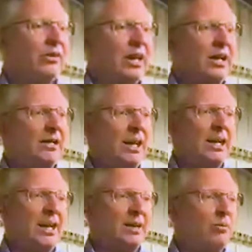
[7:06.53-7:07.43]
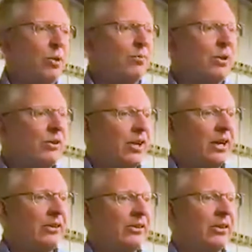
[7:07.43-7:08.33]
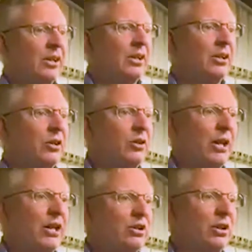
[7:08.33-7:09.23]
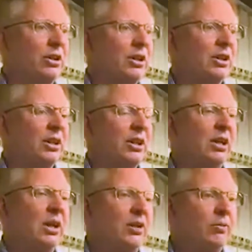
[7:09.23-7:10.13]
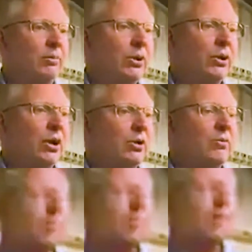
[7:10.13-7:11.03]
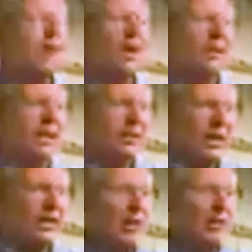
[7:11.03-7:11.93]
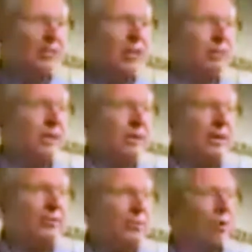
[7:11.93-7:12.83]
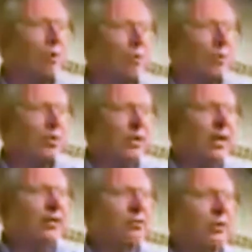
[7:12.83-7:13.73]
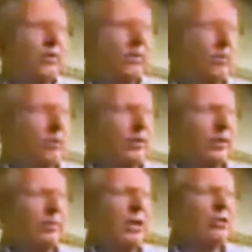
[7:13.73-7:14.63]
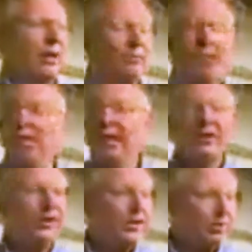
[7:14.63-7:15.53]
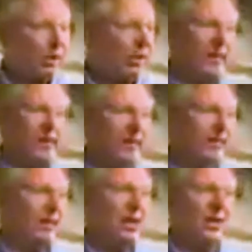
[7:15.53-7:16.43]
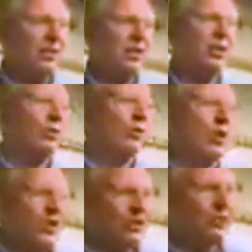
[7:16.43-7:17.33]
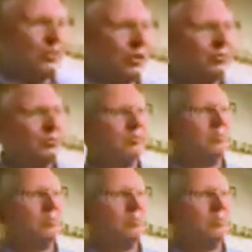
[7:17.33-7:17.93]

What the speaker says: Because they got a more precise location of Pluto, and that helped them be even more precise with the spacecraft. So these plates are still quite usable.